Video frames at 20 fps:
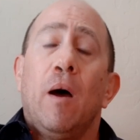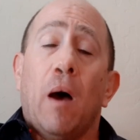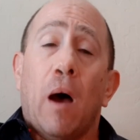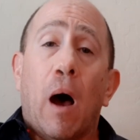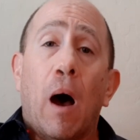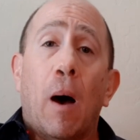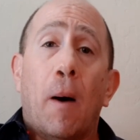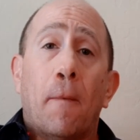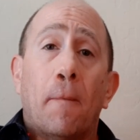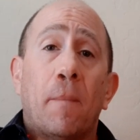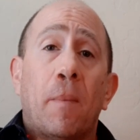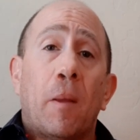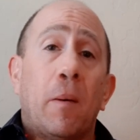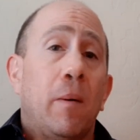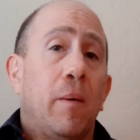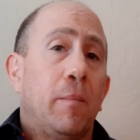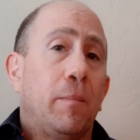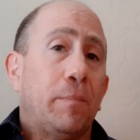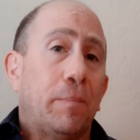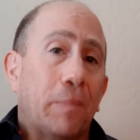
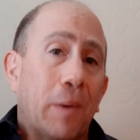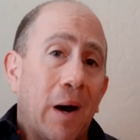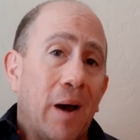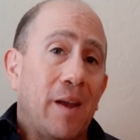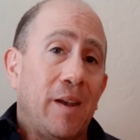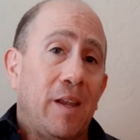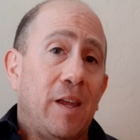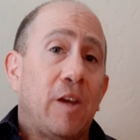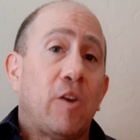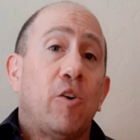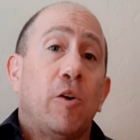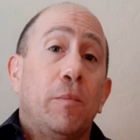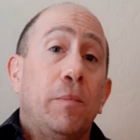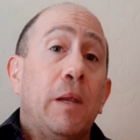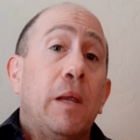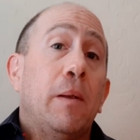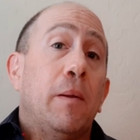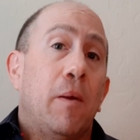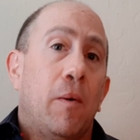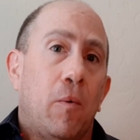But it could
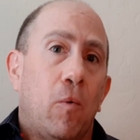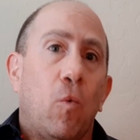be